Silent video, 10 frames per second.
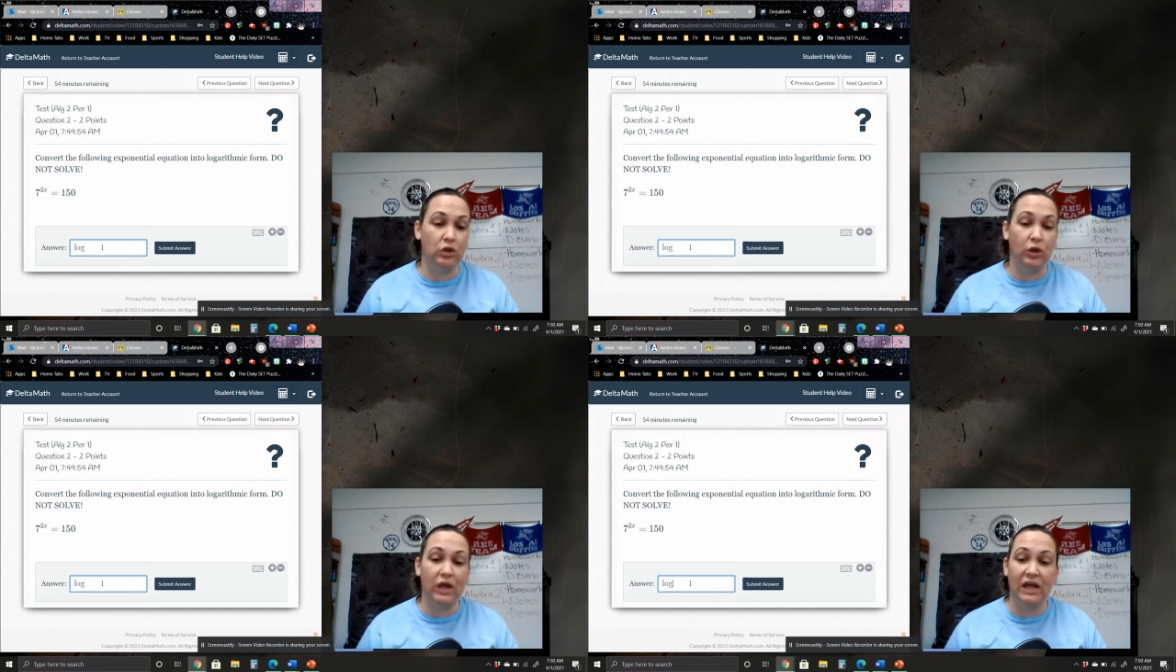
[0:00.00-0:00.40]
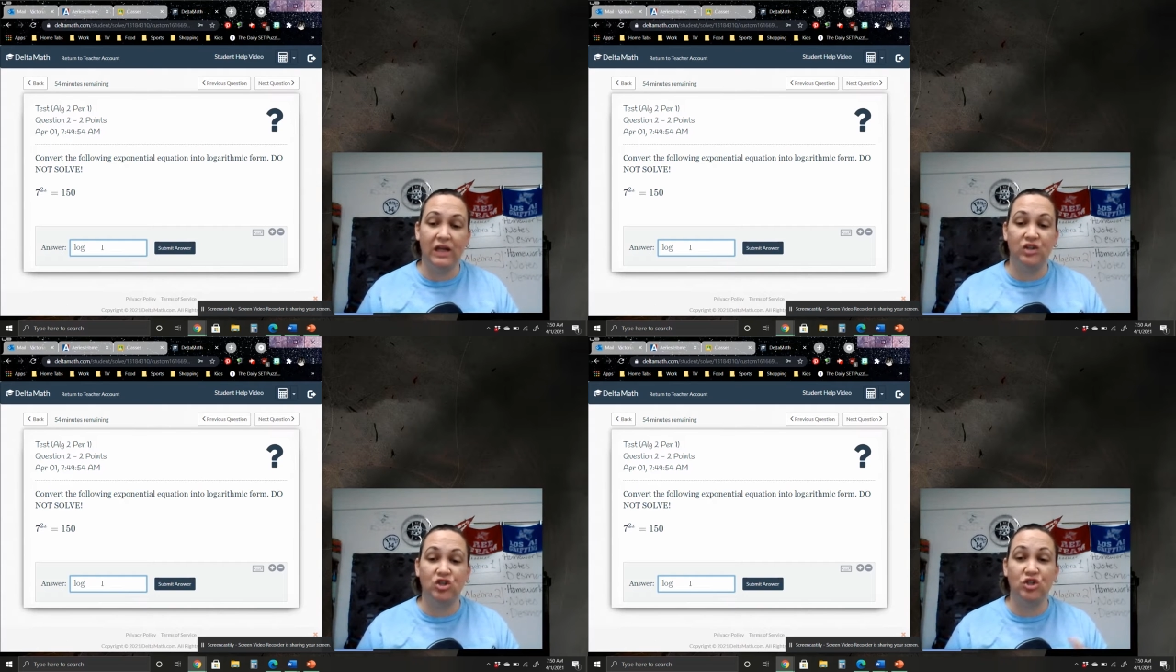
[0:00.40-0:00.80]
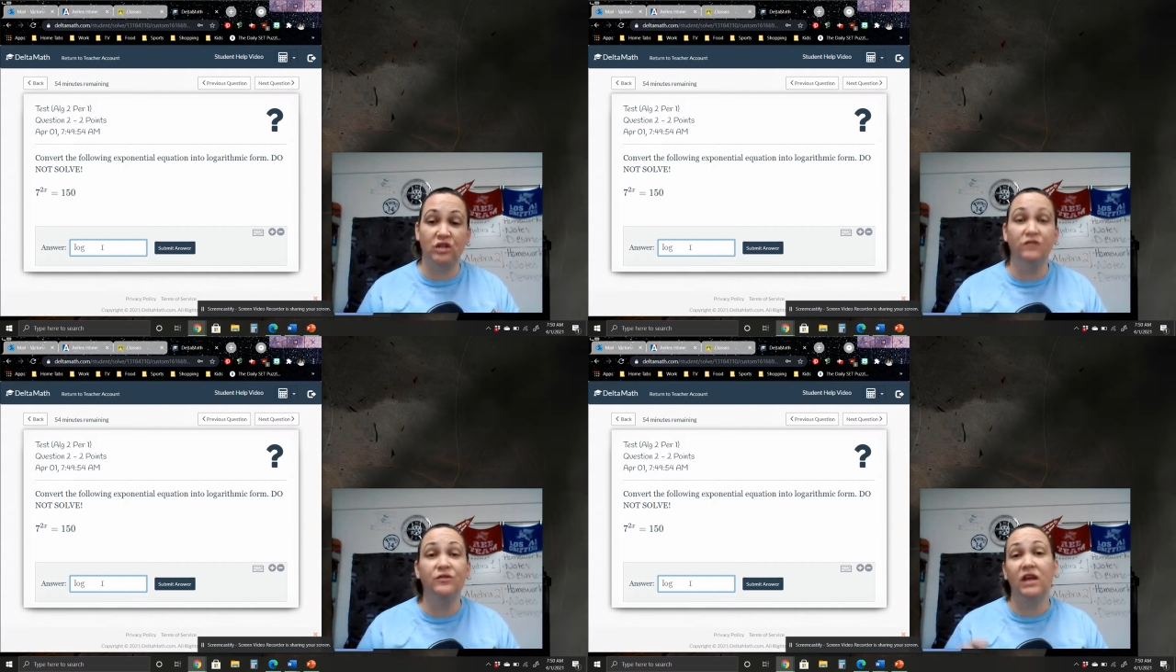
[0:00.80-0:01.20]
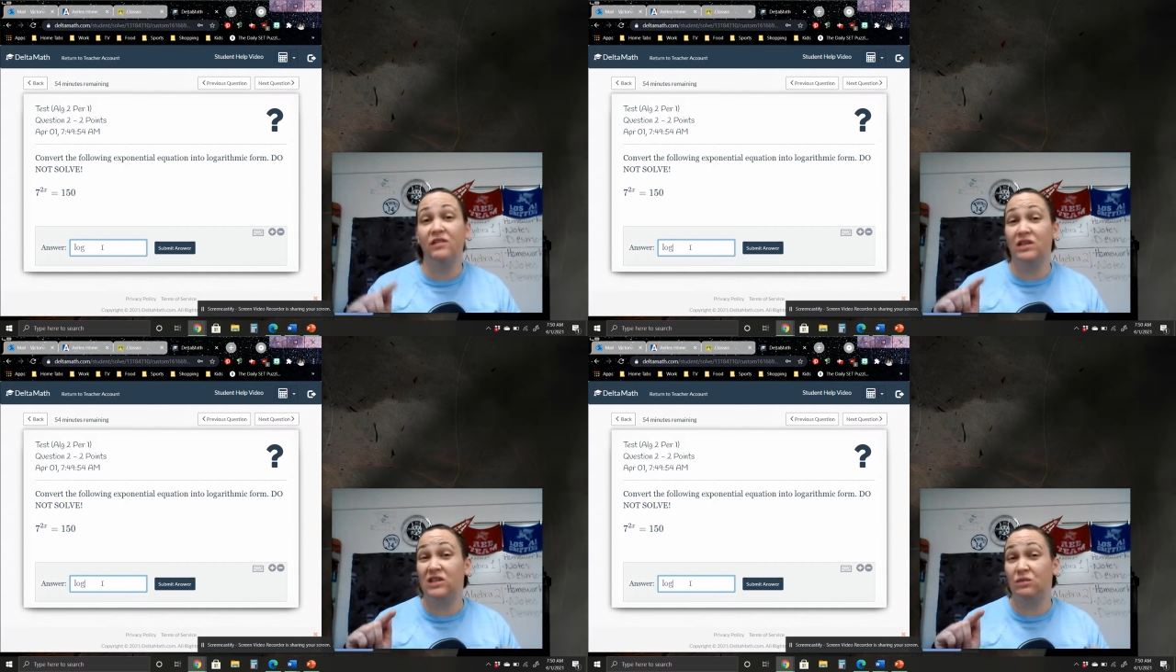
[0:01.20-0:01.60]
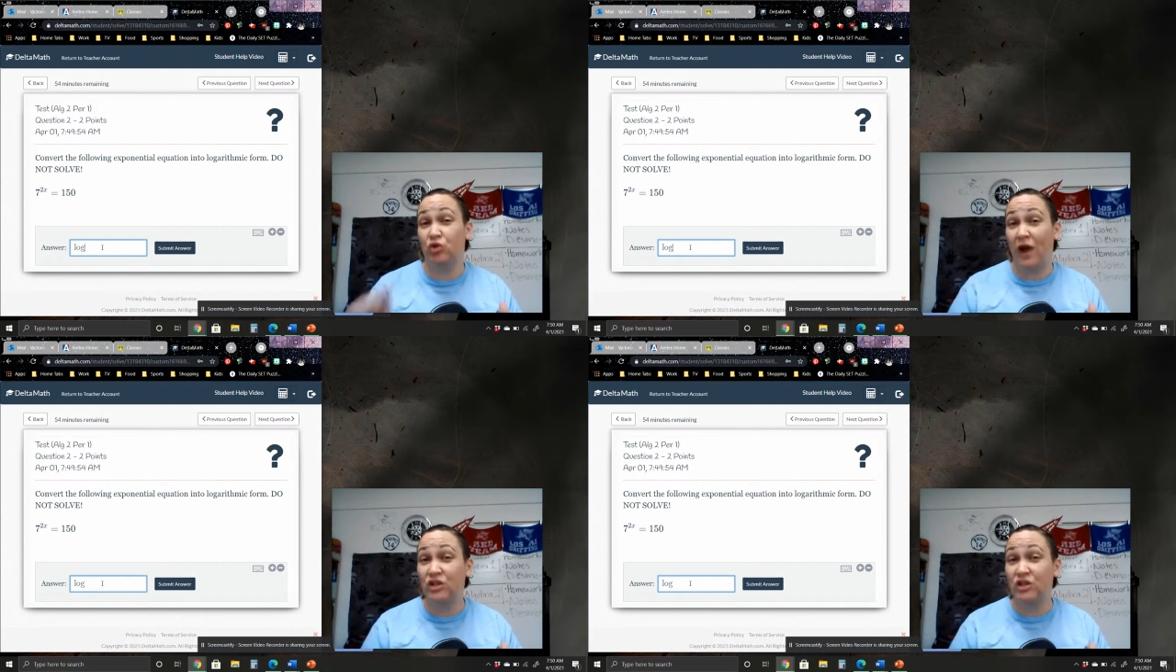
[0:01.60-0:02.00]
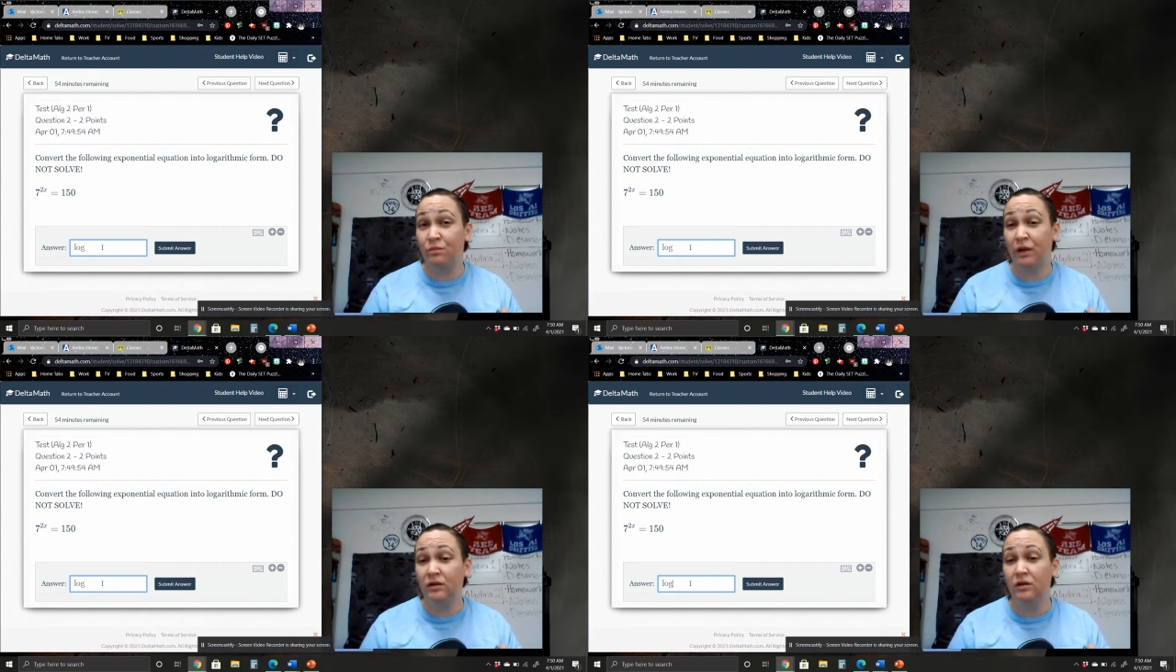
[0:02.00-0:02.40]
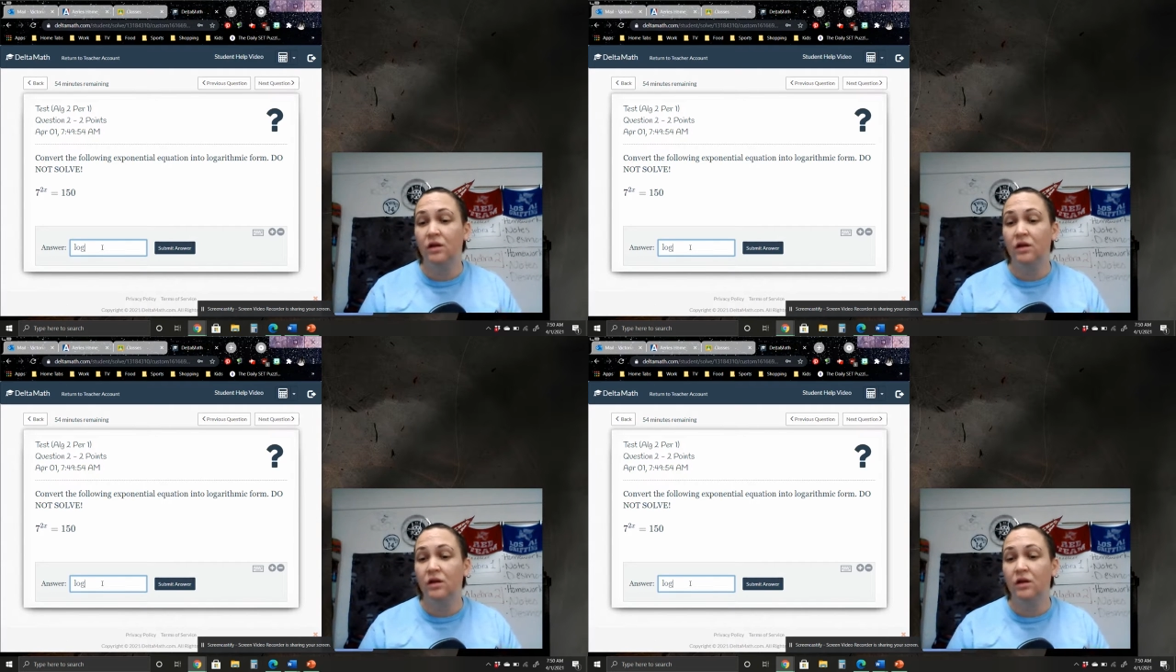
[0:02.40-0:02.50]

You can hit shift and the subtraction button.